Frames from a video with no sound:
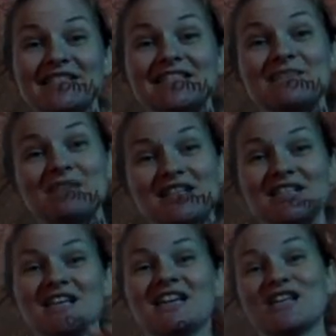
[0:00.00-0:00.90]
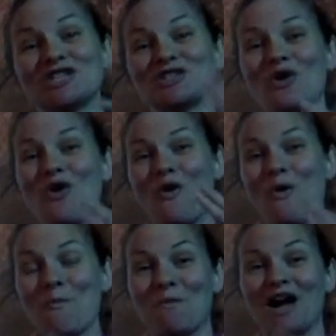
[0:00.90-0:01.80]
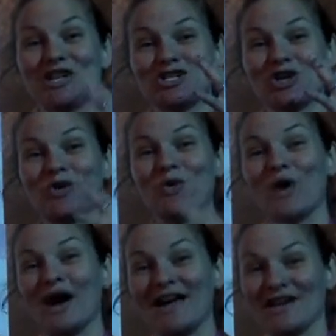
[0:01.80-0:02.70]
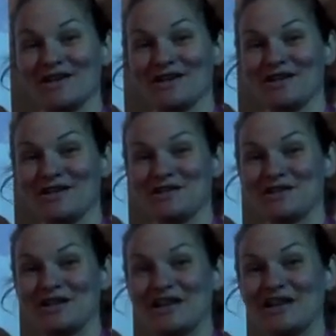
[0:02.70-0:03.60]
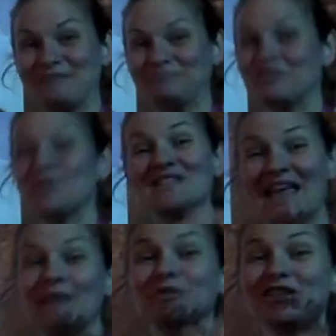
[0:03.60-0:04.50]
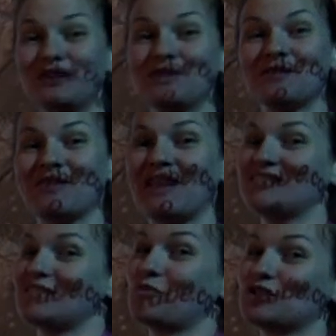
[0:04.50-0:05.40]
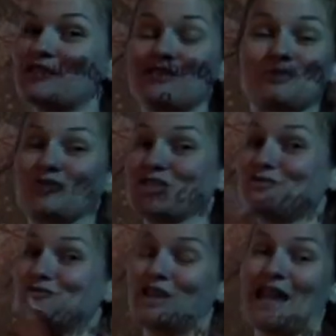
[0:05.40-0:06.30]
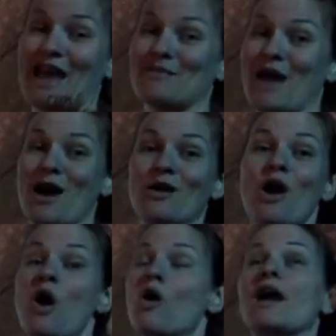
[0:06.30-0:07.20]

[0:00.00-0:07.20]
his amygdala is so much quieter. Right? So he's able to do some things that most of us would just freak out about or